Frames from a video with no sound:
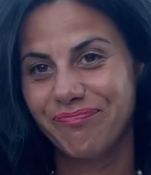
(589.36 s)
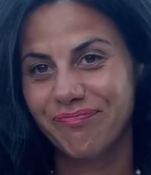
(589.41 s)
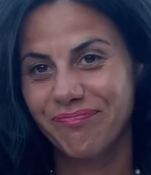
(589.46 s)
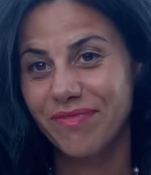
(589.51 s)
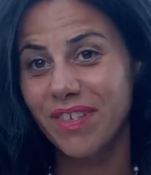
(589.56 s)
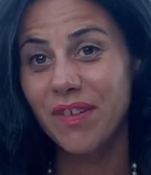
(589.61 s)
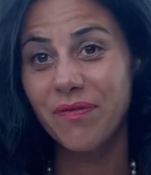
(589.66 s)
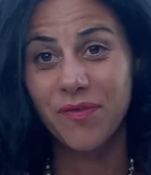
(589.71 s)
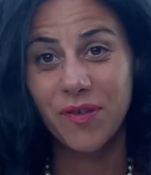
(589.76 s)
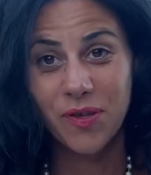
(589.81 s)

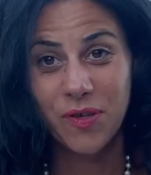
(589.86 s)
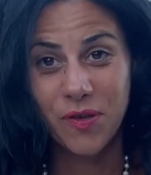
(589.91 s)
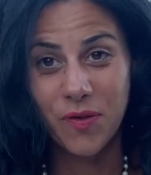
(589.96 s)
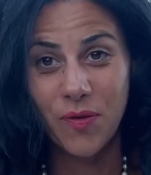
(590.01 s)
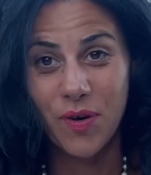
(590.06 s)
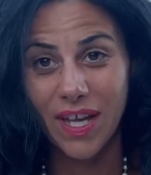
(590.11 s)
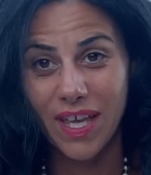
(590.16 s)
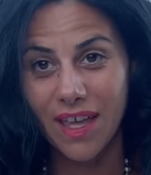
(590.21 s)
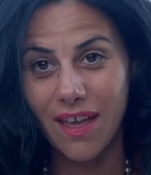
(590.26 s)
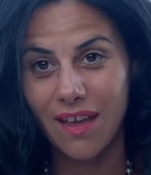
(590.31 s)
if it's you
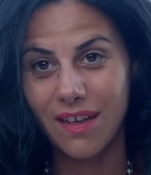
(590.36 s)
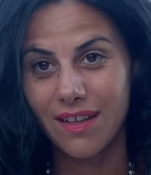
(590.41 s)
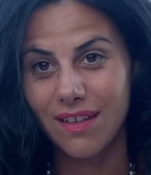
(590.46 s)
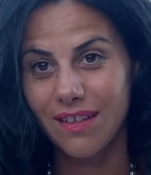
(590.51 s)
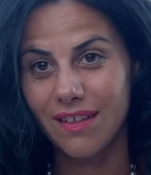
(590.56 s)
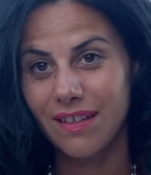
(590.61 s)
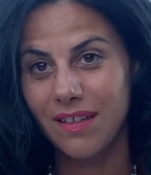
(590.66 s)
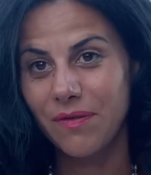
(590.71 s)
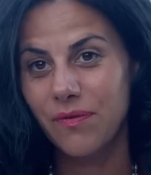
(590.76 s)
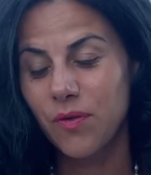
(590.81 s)
again,
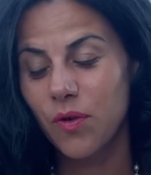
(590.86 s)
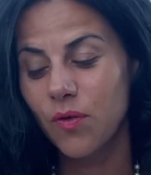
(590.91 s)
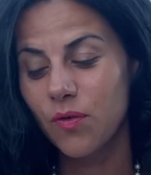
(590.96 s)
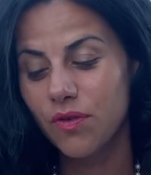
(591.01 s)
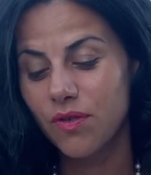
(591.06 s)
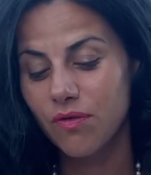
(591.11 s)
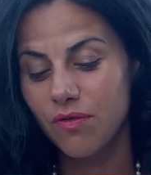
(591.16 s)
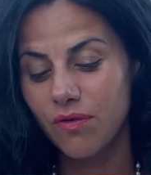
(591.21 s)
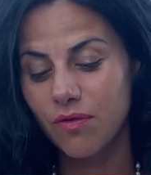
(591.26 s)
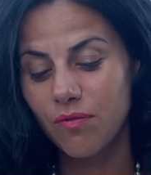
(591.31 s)
if you
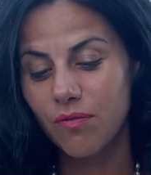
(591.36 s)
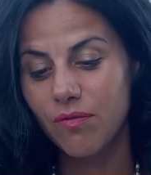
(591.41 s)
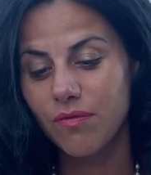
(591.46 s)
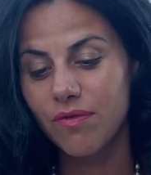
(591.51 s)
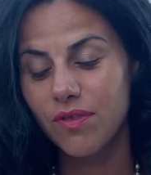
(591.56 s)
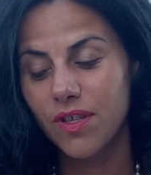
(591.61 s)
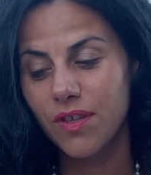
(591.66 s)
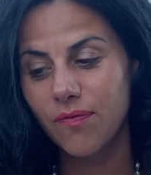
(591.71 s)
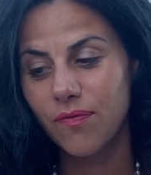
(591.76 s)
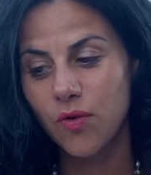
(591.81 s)

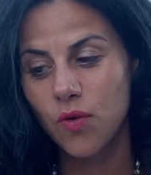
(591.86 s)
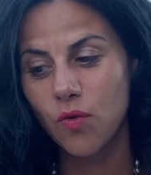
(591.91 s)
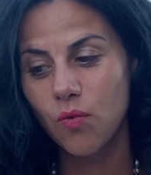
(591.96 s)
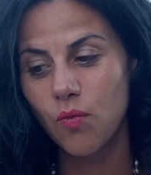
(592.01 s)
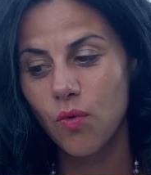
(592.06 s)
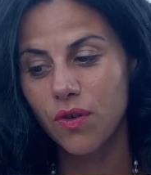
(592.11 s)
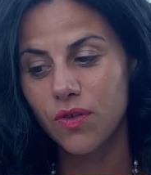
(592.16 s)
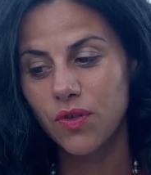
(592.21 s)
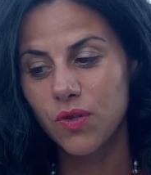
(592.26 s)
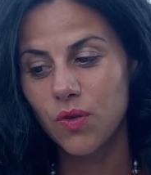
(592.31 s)
if you
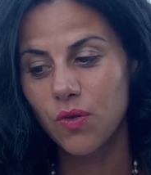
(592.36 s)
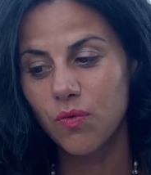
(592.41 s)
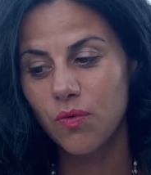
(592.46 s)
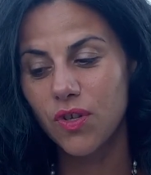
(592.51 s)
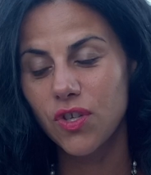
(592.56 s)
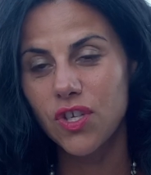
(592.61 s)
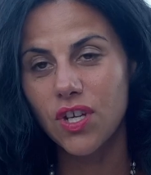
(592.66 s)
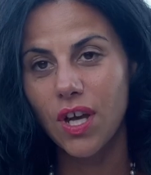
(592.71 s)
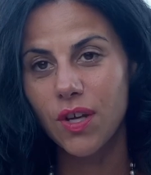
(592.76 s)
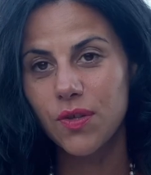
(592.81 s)
want to
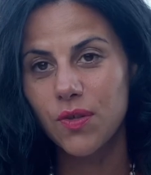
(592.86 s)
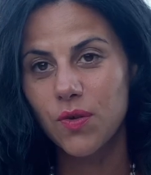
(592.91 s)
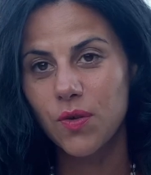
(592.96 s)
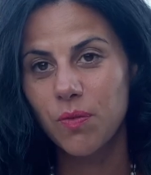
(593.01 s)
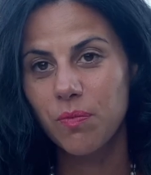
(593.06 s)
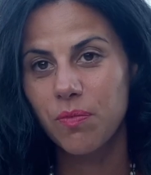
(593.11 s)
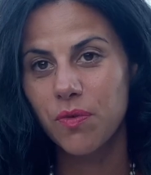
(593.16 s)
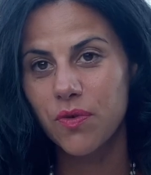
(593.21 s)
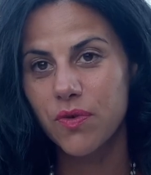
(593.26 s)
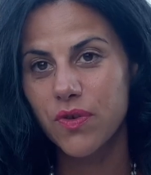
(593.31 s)
reach out to your
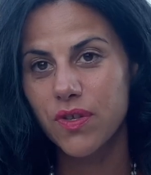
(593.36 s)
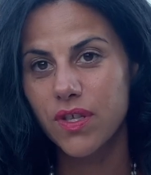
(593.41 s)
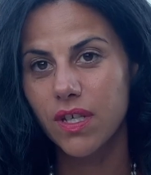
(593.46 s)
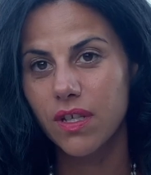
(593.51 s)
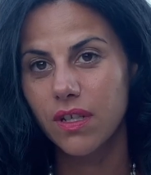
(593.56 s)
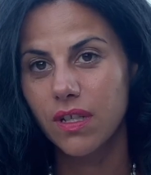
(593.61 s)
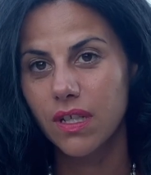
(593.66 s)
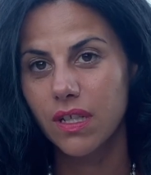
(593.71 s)
person,